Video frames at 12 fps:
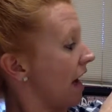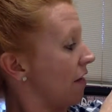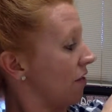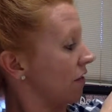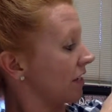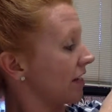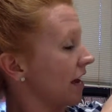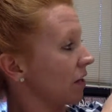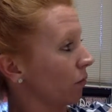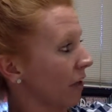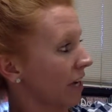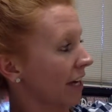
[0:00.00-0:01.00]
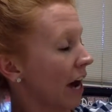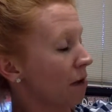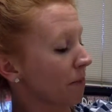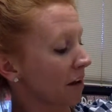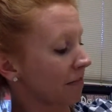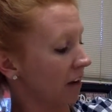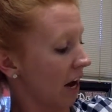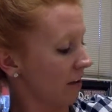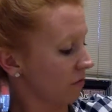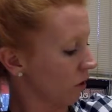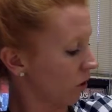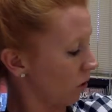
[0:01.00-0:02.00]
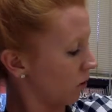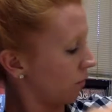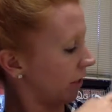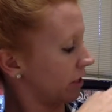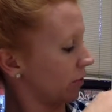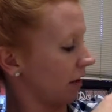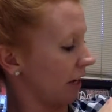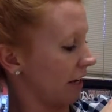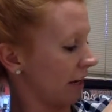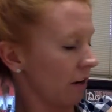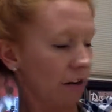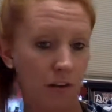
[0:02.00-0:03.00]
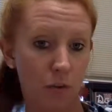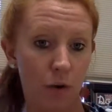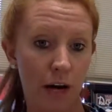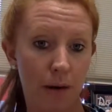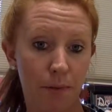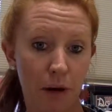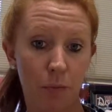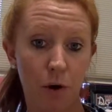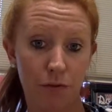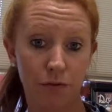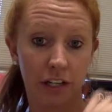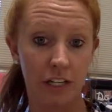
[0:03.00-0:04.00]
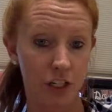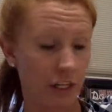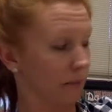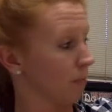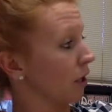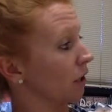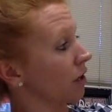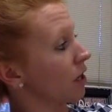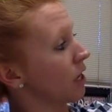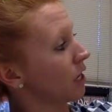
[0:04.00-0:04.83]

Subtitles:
And in the 10, we can count by 5s all the way till we get here, and then we'll count by 1 for each tick mark.